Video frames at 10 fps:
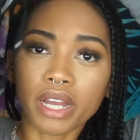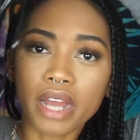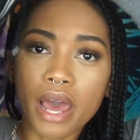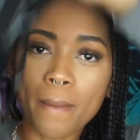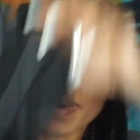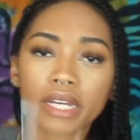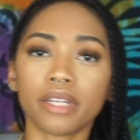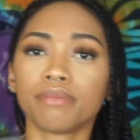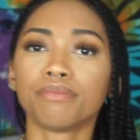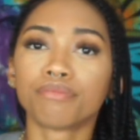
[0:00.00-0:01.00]
right now, but
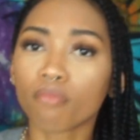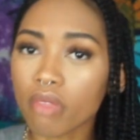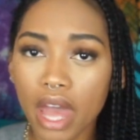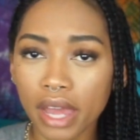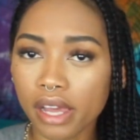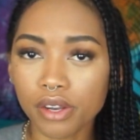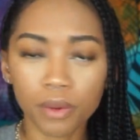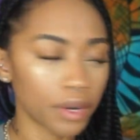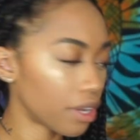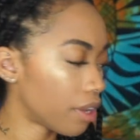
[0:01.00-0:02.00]
I ain't got
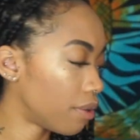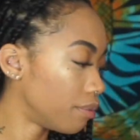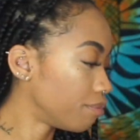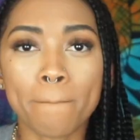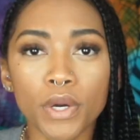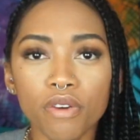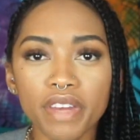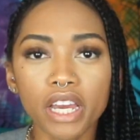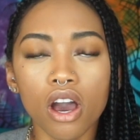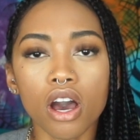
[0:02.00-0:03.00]
nowhere to go.
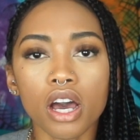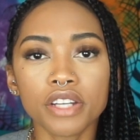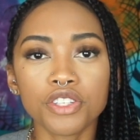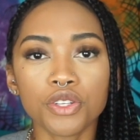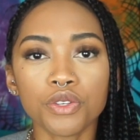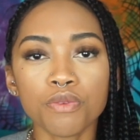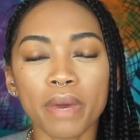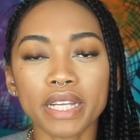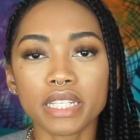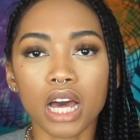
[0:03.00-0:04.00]
Moving on to
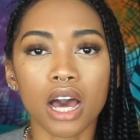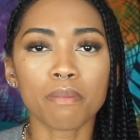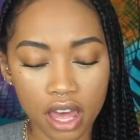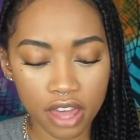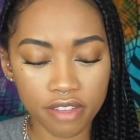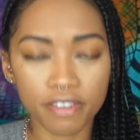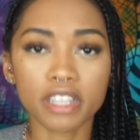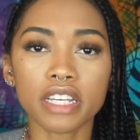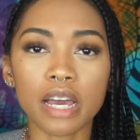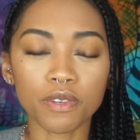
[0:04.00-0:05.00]
my tops. The first
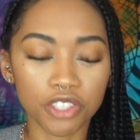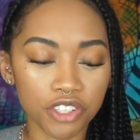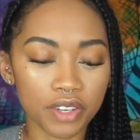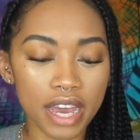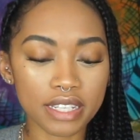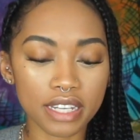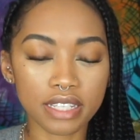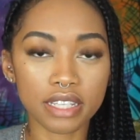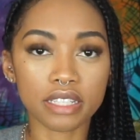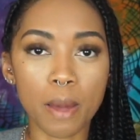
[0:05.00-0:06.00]
thing I will show you guys is this